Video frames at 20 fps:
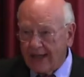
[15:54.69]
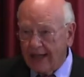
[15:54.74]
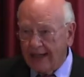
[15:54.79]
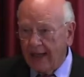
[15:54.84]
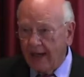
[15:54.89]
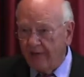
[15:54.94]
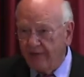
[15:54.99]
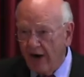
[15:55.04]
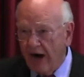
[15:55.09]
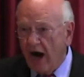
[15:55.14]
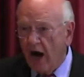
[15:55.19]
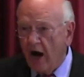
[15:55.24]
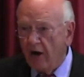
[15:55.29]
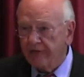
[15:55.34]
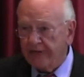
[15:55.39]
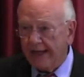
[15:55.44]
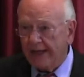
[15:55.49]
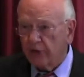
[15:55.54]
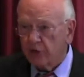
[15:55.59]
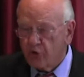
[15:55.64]
to get
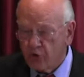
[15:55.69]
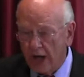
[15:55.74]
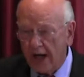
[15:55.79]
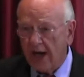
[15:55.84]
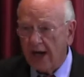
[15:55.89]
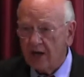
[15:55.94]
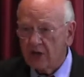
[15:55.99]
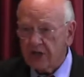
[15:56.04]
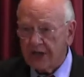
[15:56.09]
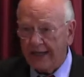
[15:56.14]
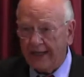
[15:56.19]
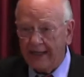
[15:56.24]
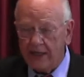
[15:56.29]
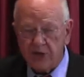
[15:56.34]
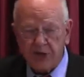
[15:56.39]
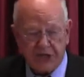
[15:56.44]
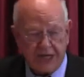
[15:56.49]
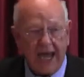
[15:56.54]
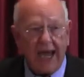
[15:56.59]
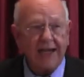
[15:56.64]
involved in drugs and
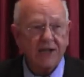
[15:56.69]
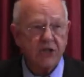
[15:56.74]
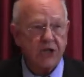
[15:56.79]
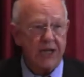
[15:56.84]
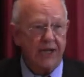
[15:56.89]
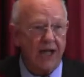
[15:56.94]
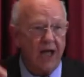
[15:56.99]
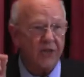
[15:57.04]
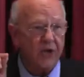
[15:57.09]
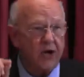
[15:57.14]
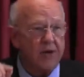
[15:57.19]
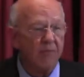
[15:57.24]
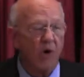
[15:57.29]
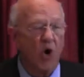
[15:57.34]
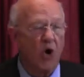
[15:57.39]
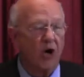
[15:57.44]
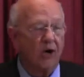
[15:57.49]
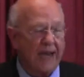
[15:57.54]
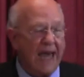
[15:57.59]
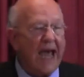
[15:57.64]
in sex and other
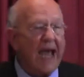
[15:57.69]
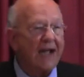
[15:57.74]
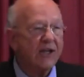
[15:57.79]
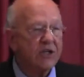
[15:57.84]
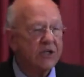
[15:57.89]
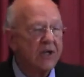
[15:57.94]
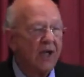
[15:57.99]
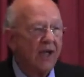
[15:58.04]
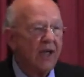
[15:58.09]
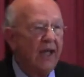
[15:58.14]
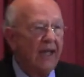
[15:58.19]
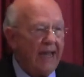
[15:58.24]
immoral acts